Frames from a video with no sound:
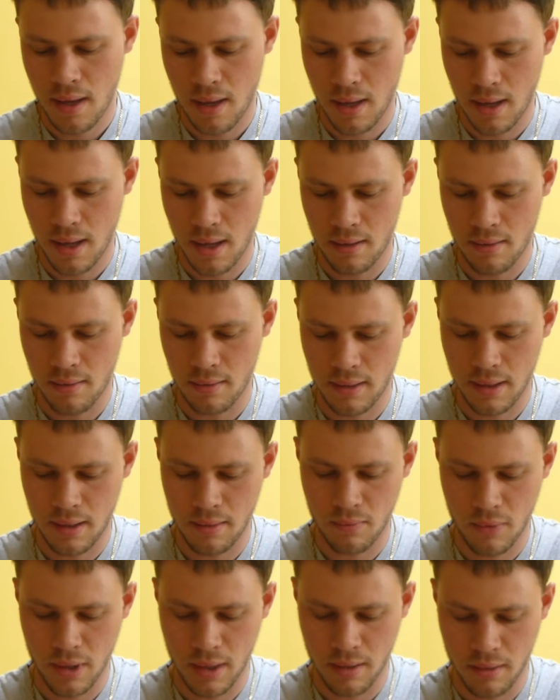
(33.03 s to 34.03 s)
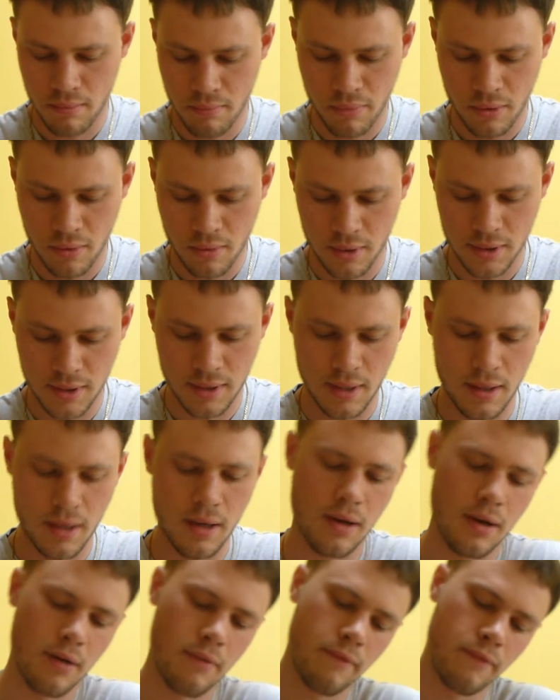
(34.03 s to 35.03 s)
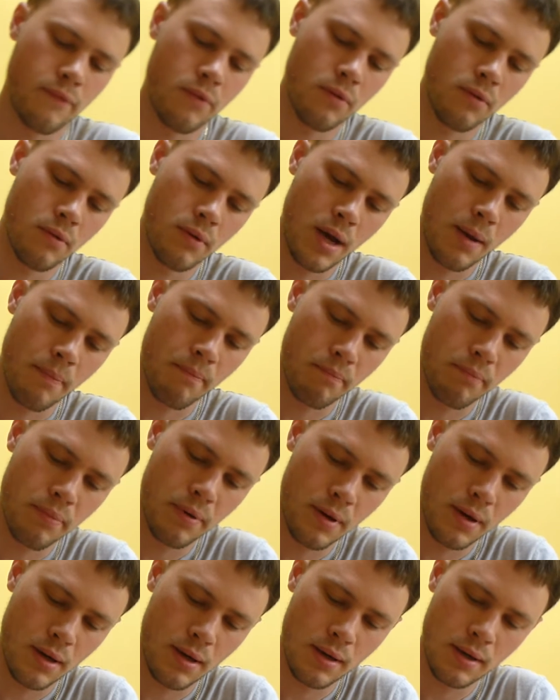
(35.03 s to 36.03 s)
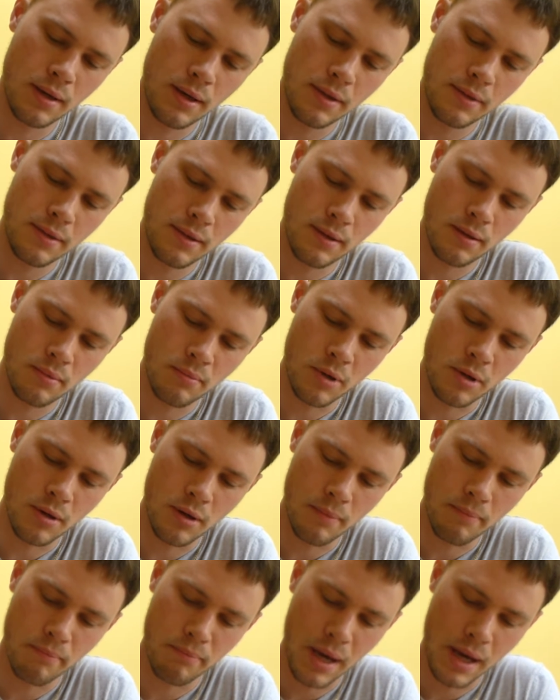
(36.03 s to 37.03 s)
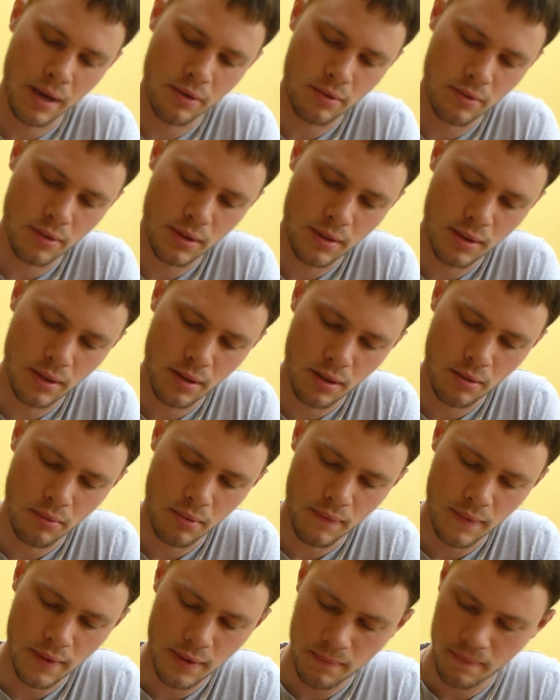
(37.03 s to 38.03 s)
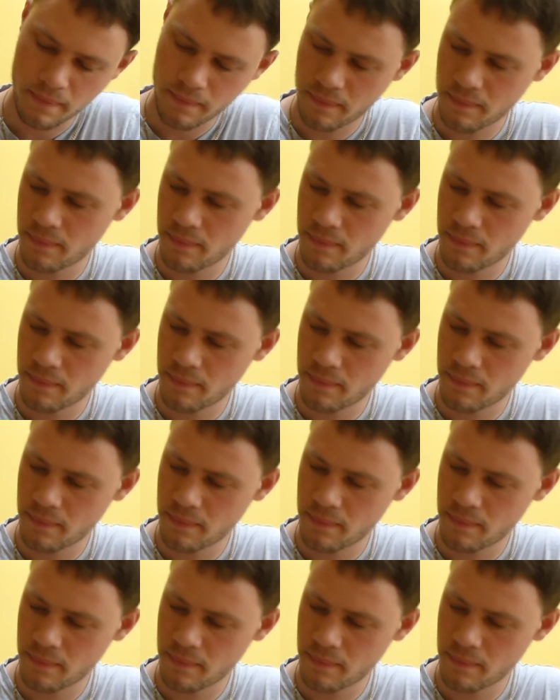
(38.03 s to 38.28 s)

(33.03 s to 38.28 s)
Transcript: and I then went and bought a 4 amp lithium ion battery to go with it.